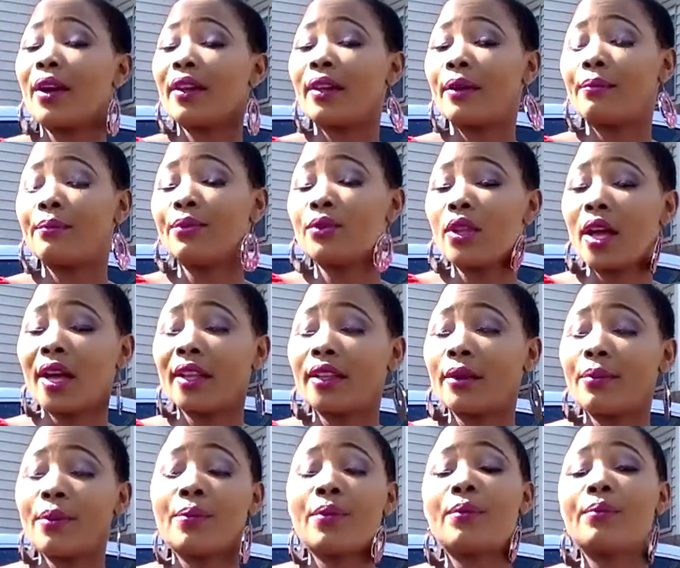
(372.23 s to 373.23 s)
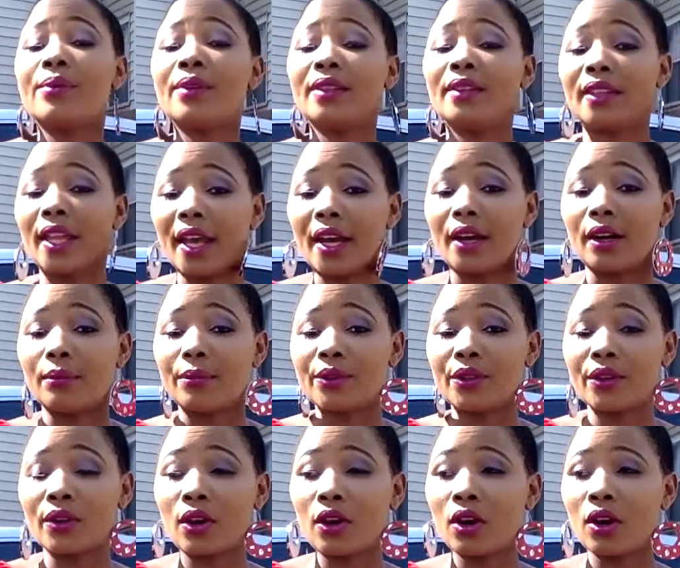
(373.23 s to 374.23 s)
other people be them?
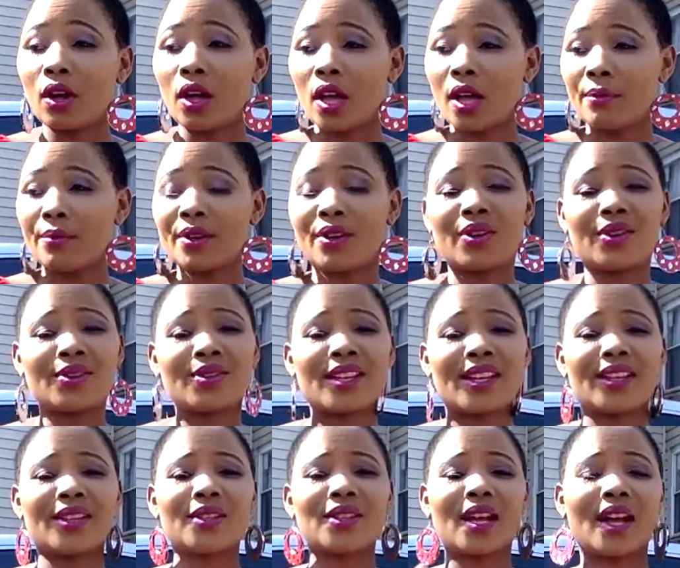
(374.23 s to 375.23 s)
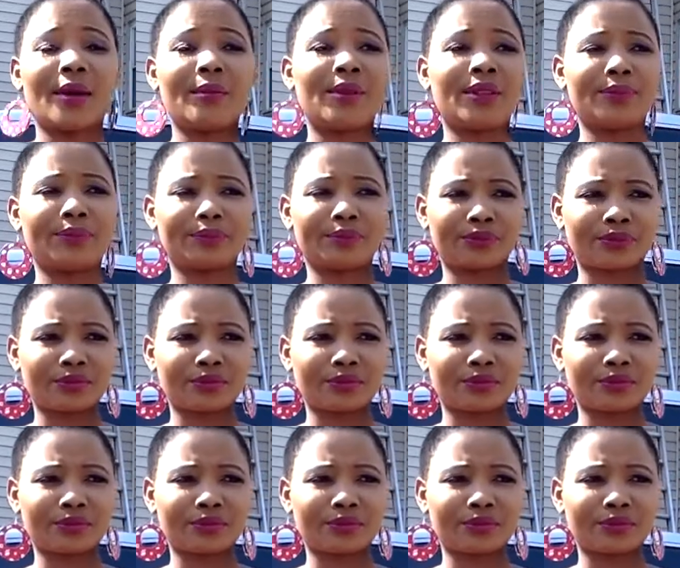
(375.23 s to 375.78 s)
Because I mean